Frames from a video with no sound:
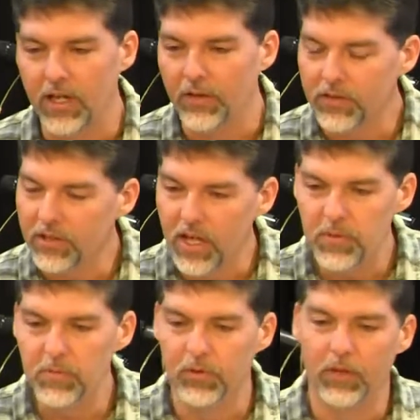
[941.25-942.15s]
Now, there's a lot
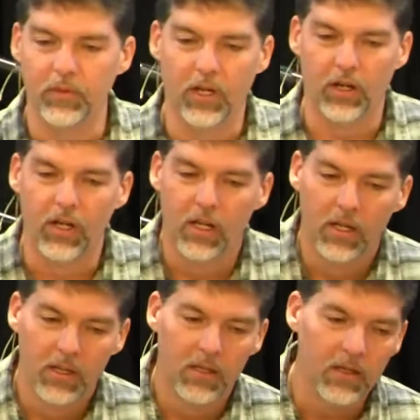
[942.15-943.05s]
of people that would go,
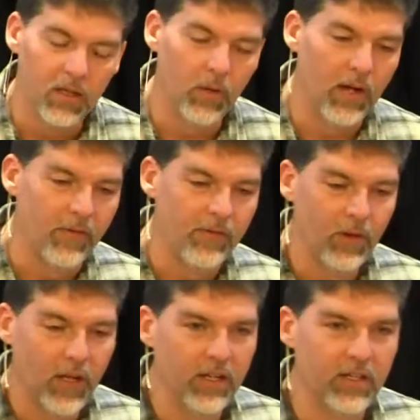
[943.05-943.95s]
you know what, I
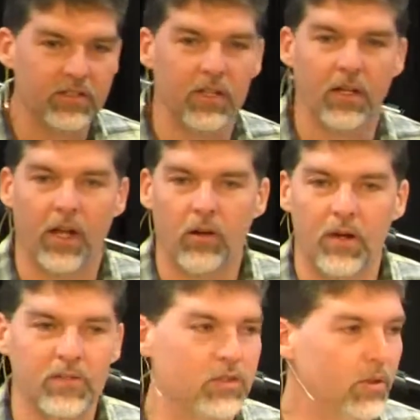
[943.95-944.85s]
feel like this and I don't
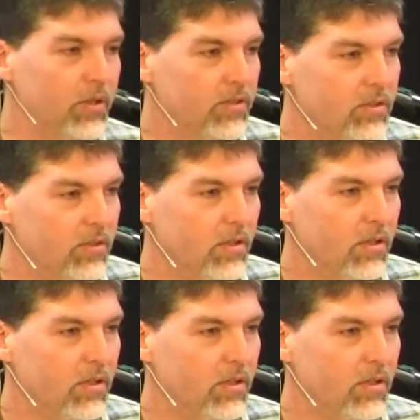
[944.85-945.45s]
have a choice.